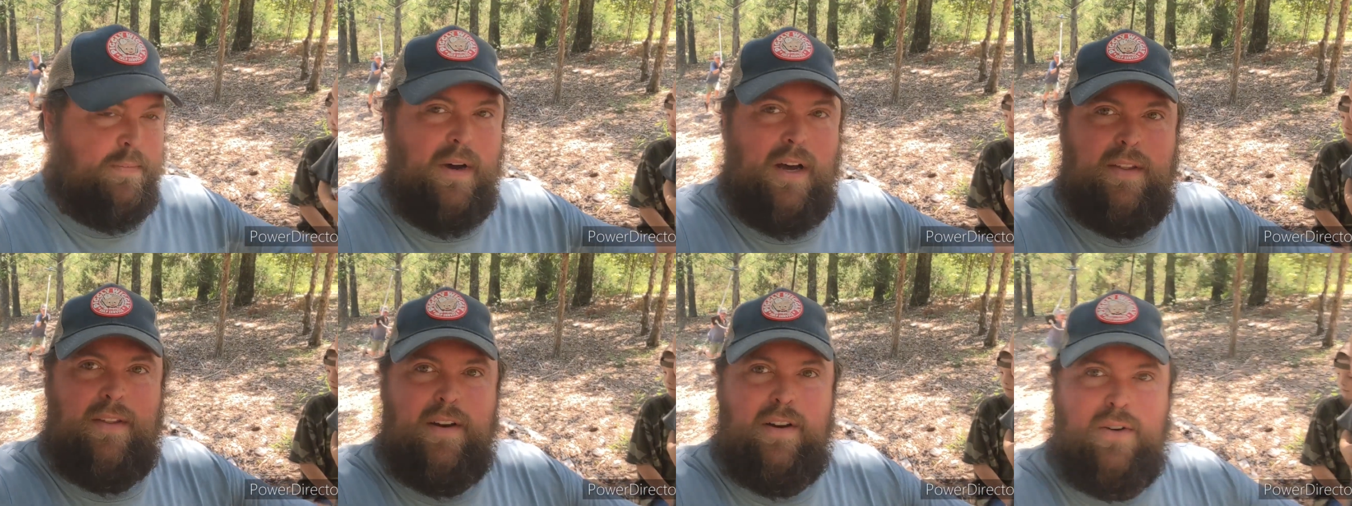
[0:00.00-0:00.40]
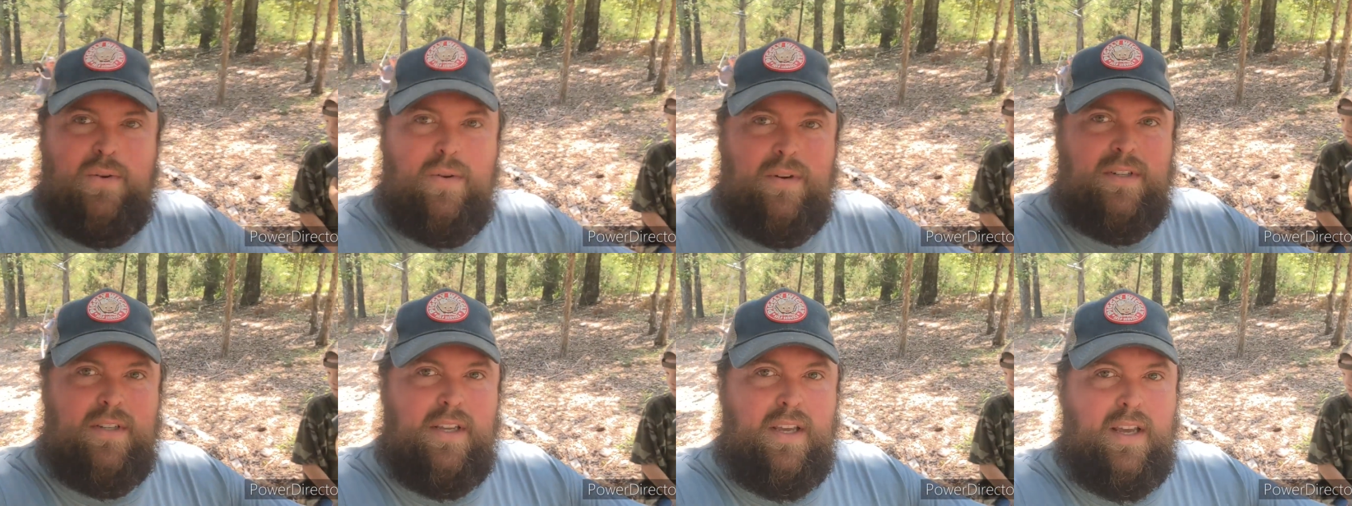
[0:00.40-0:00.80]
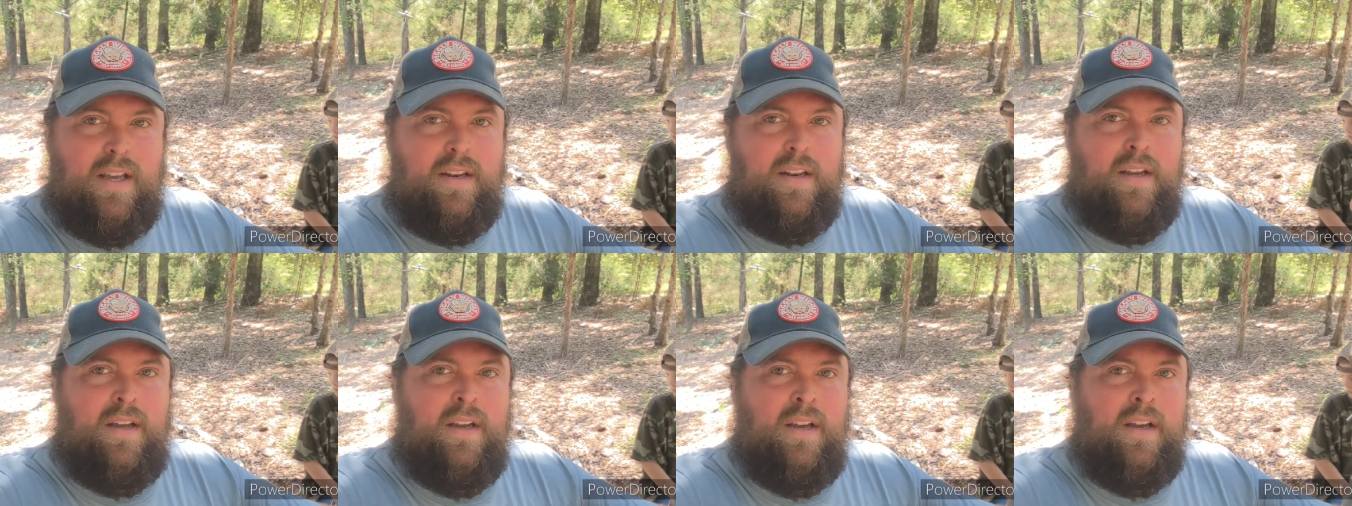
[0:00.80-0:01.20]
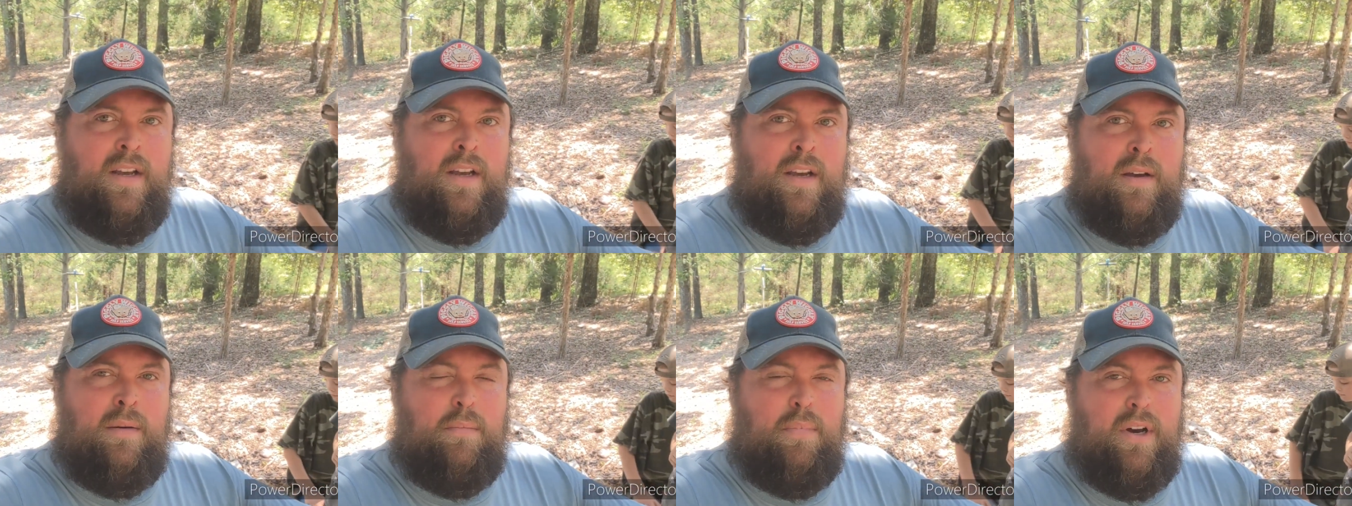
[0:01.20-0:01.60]
spot there towards the end,
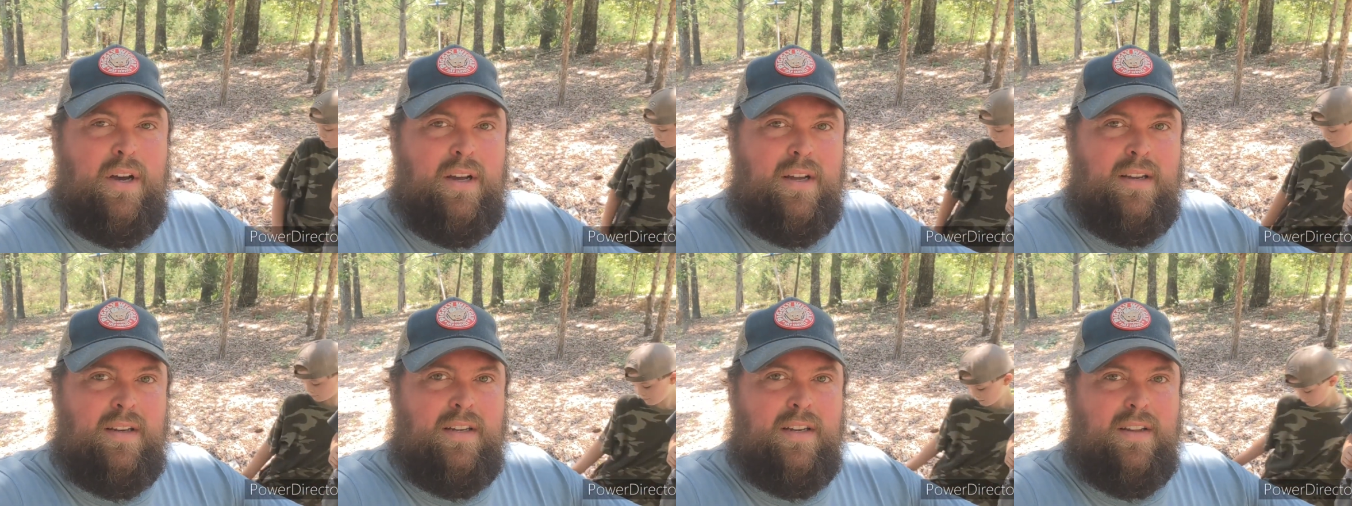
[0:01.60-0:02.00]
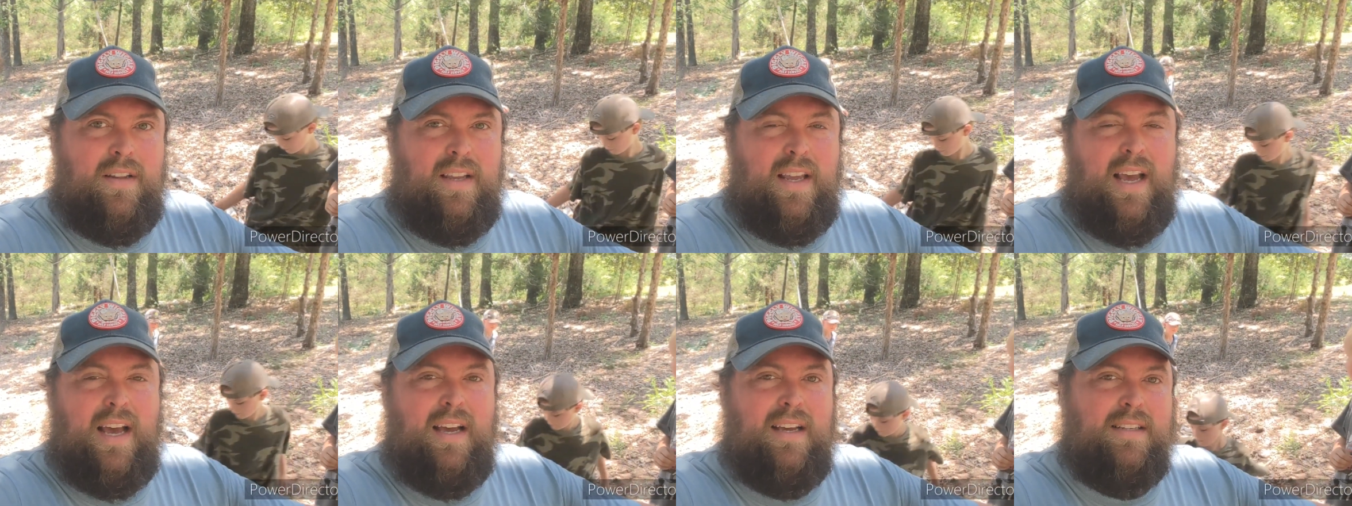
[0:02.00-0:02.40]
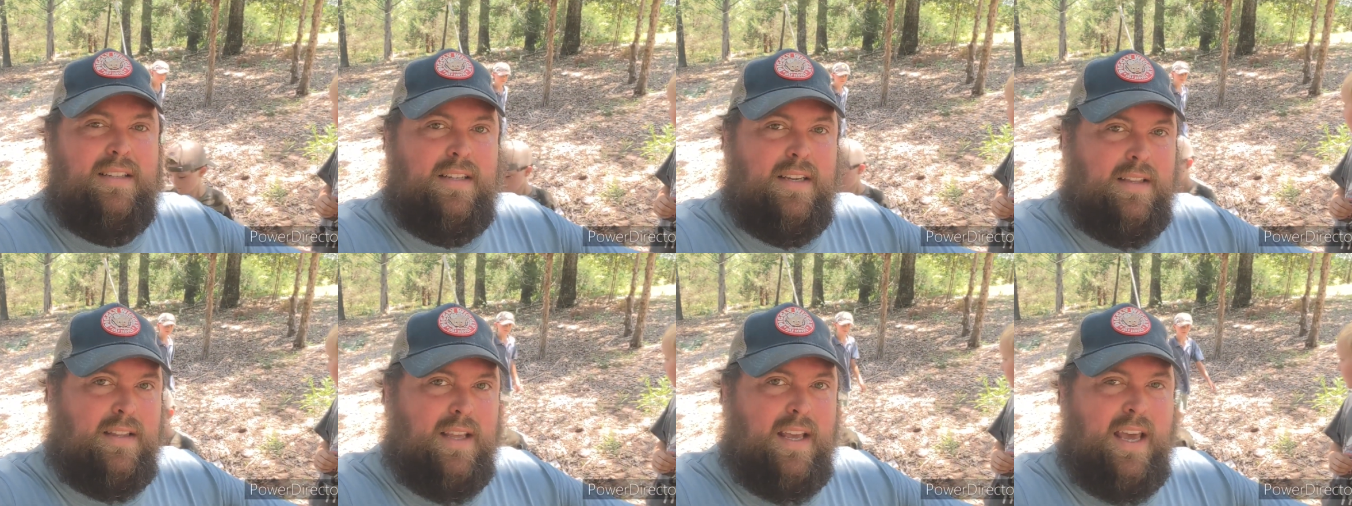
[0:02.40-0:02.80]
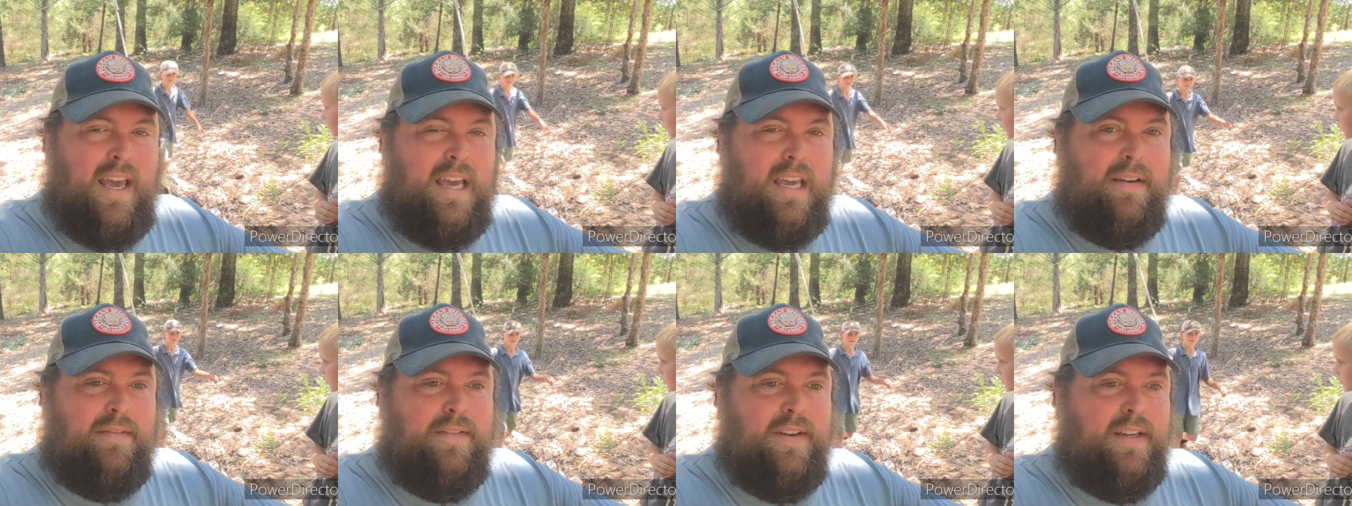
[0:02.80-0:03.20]
but until the guys get the
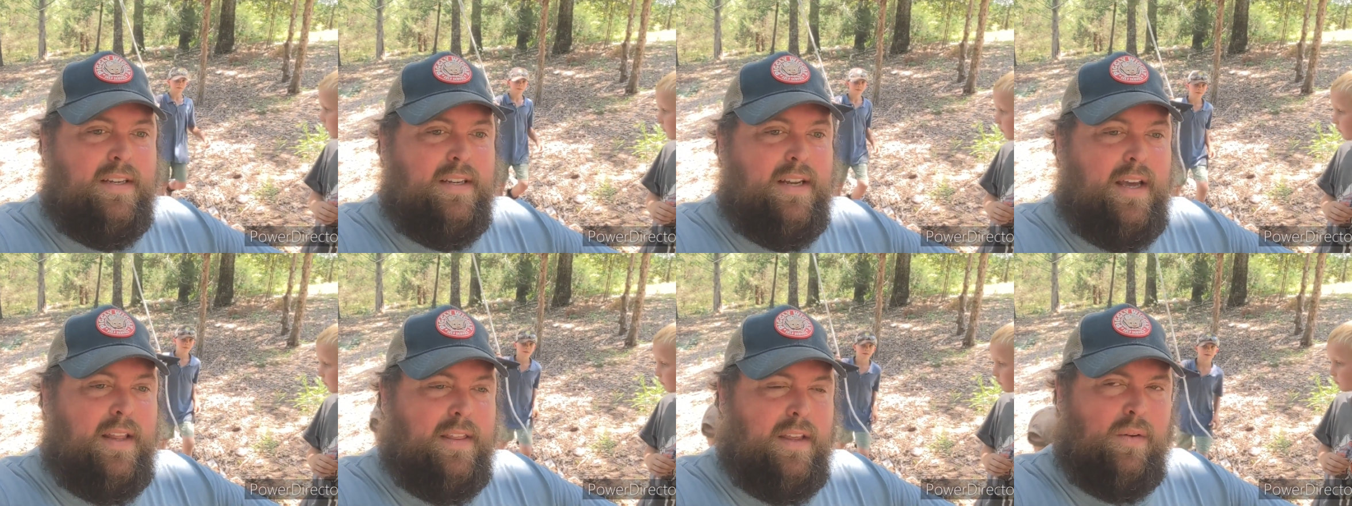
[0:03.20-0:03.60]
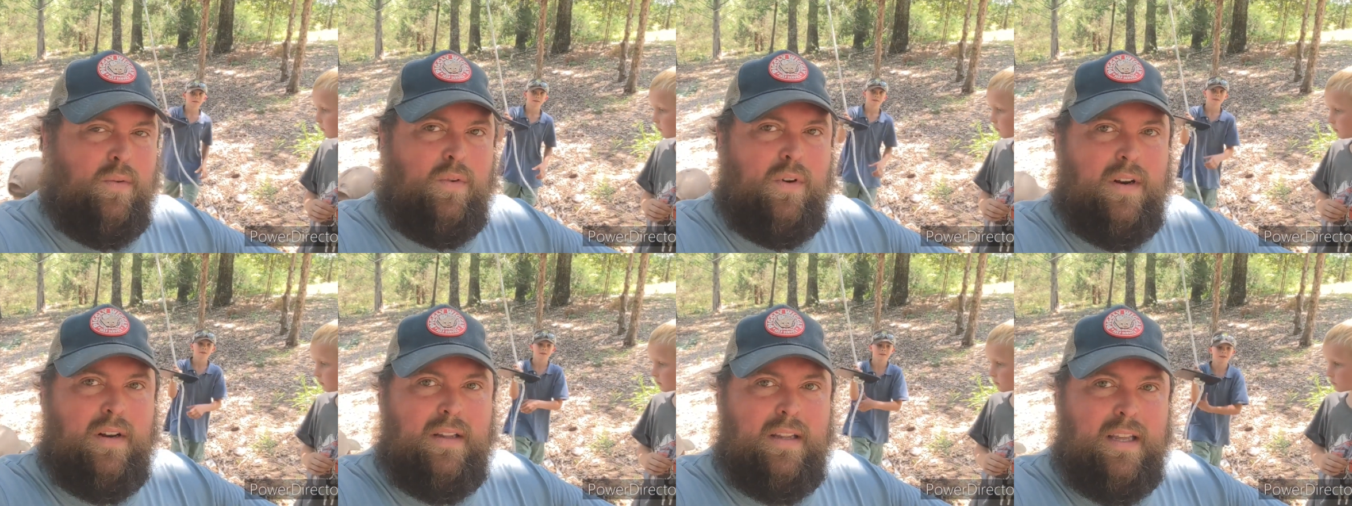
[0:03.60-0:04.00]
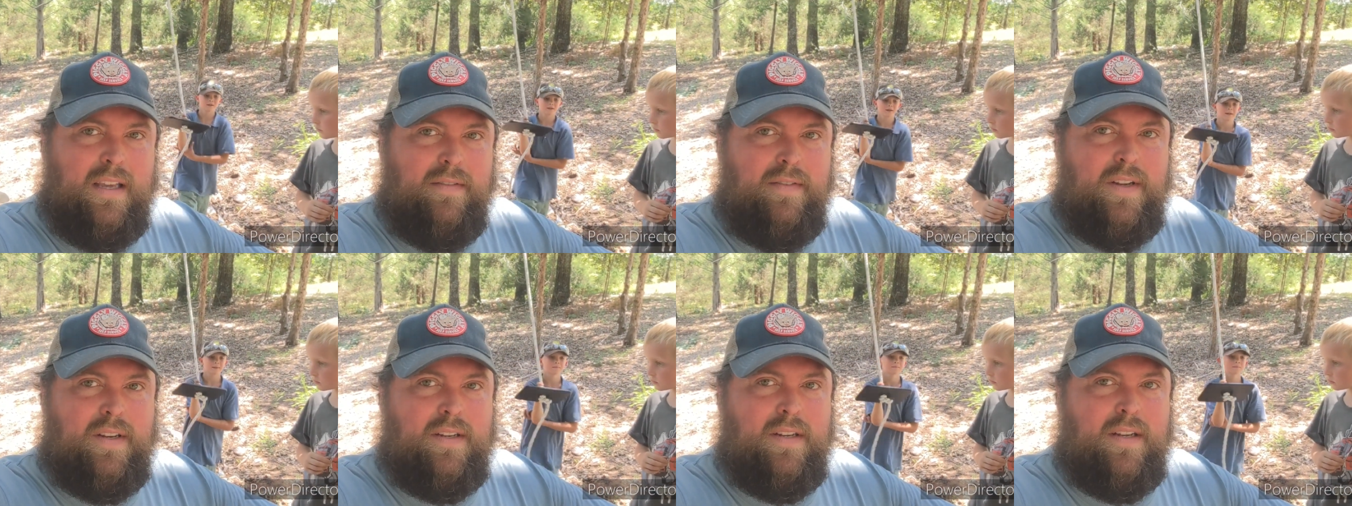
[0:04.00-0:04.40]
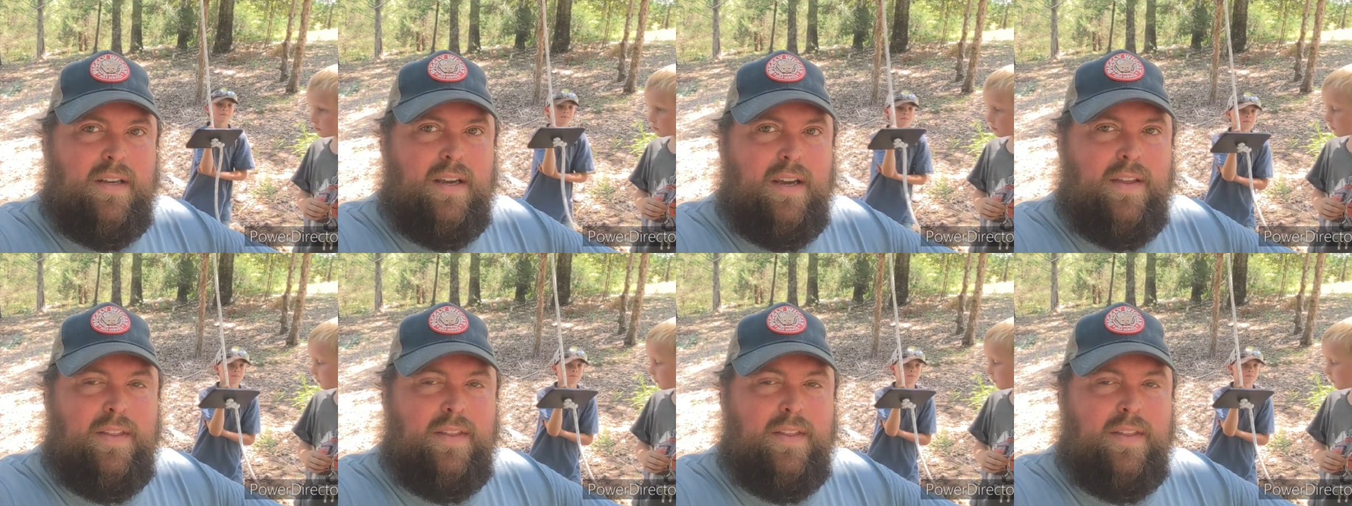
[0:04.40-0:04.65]
hang of it, I think we're gonna leave it.